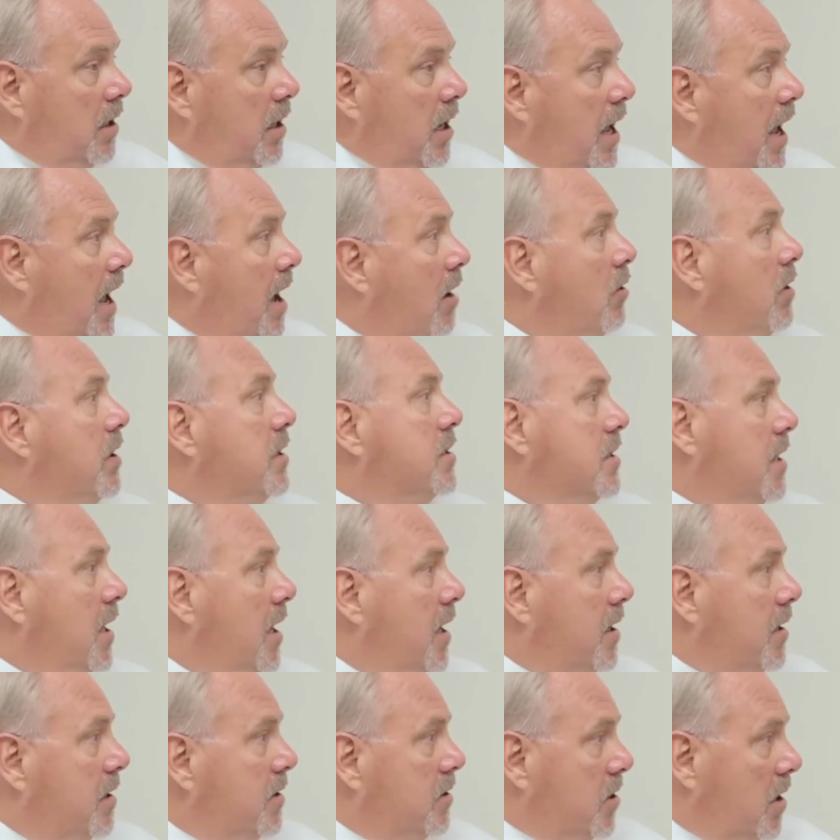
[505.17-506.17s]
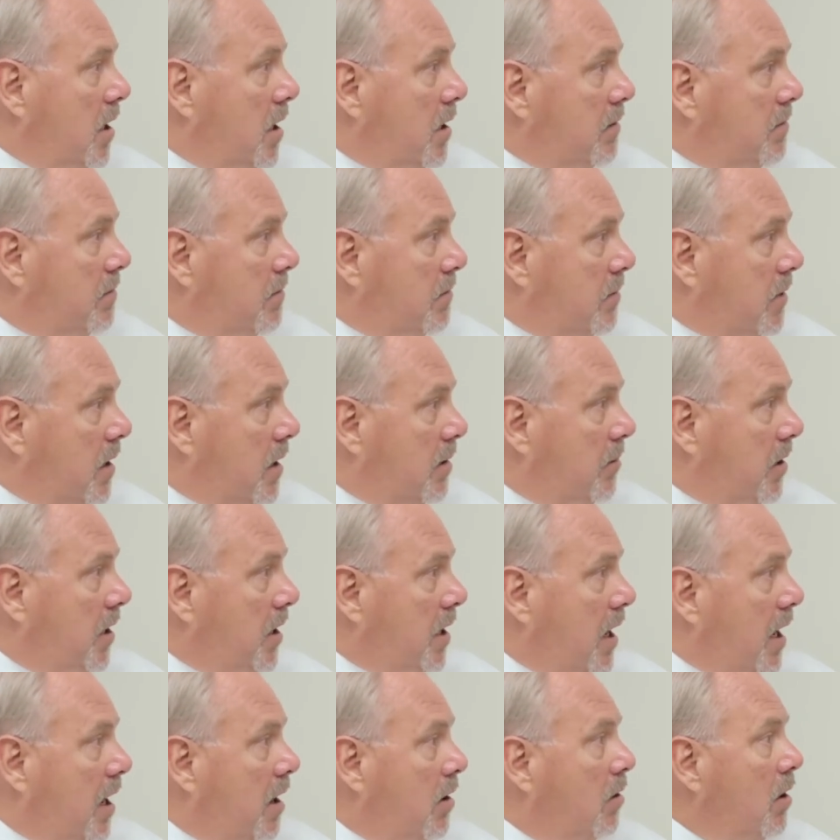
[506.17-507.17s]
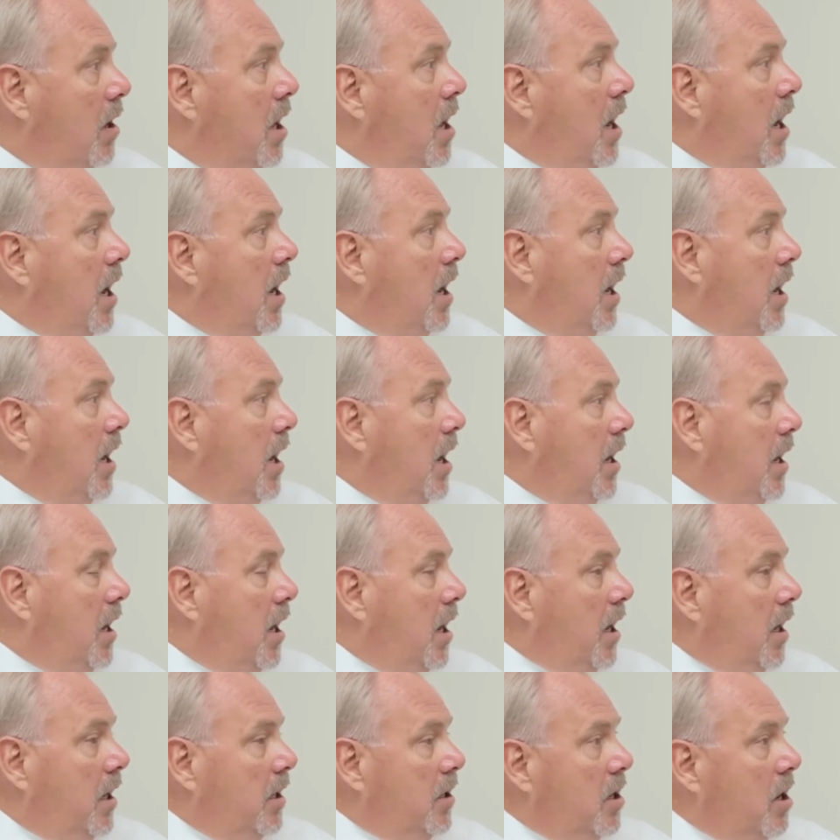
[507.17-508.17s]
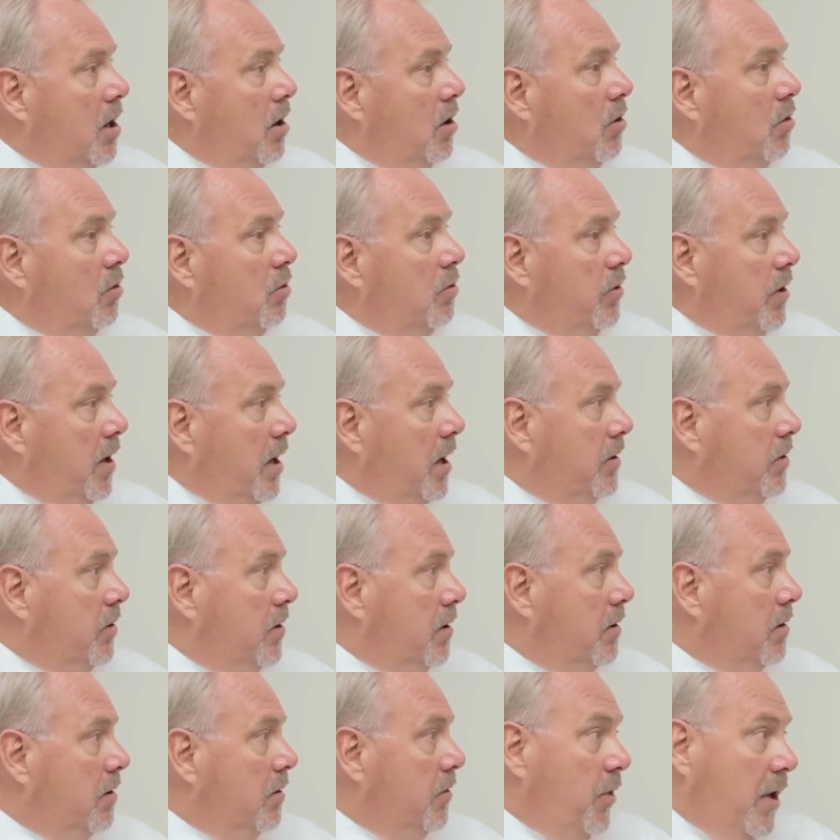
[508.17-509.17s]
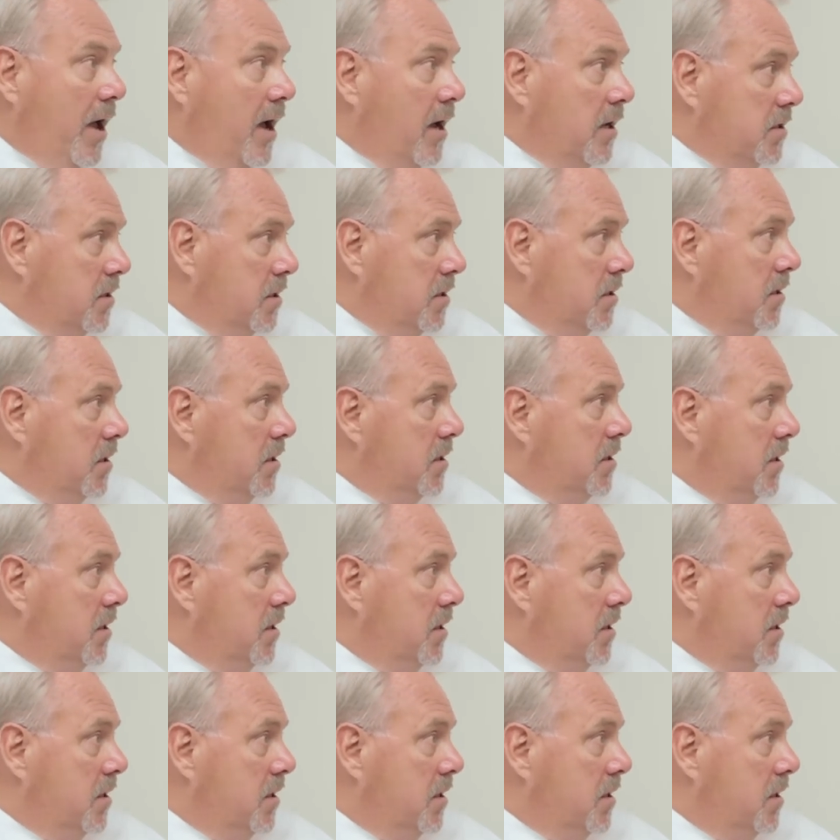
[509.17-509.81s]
how is that, John? I mean, I know that there are thousands of